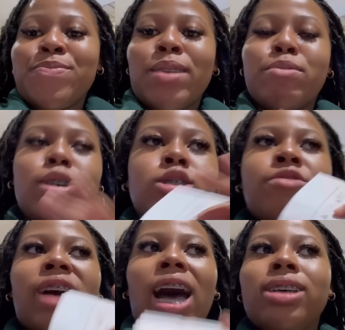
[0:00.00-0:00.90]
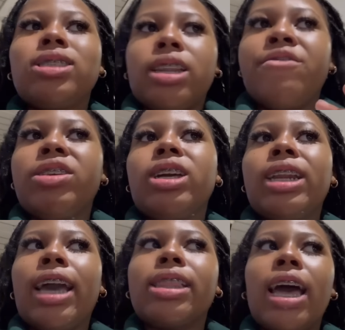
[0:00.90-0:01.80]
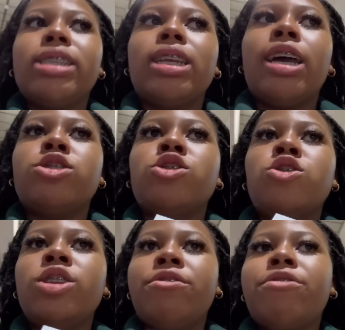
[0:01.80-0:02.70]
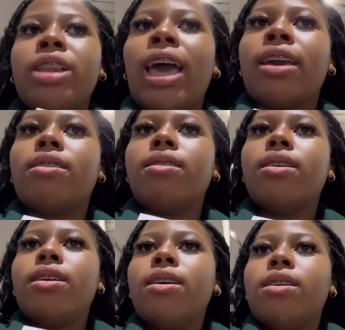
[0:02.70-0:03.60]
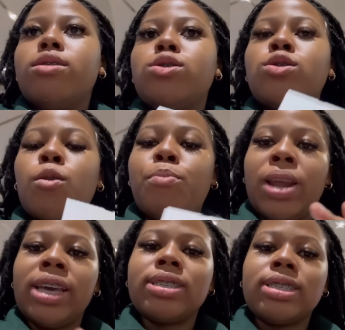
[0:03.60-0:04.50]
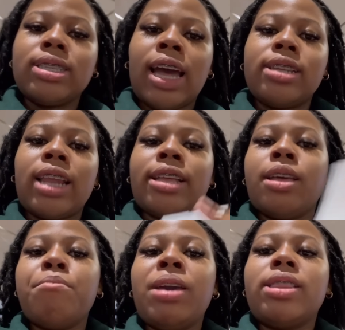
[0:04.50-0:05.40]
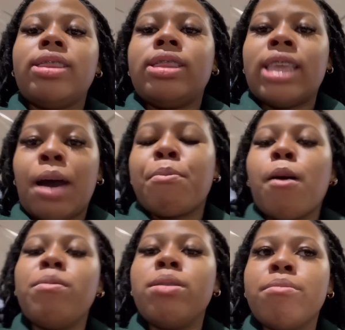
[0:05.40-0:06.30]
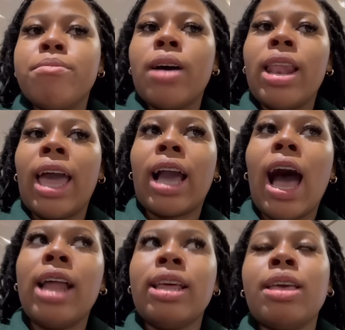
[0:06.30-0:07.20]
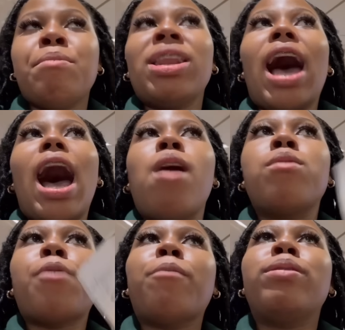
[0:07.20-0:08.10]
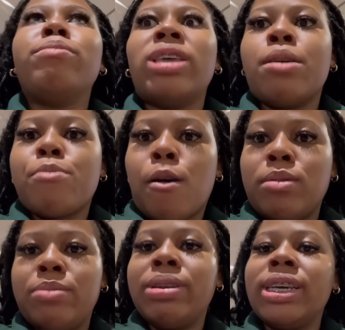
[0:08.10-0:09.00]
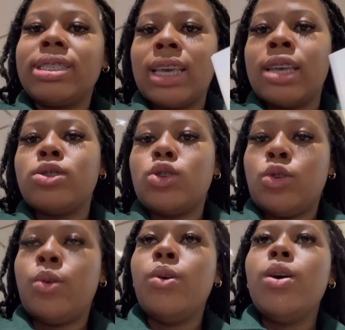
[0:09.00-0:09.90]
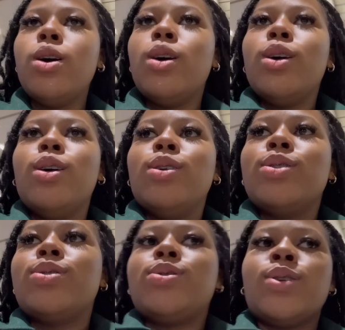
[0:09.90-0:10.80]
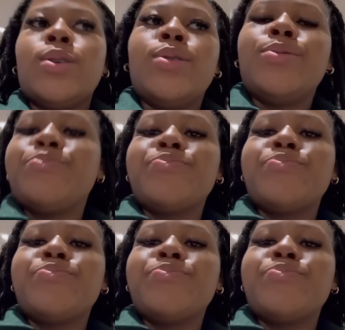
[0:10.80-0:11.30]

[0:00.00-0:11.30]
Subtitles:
because of us and everything like that. And I genuinely feel like so blessed that, like, they made their problem, like, they made our problem their problem, in a sense, you know. So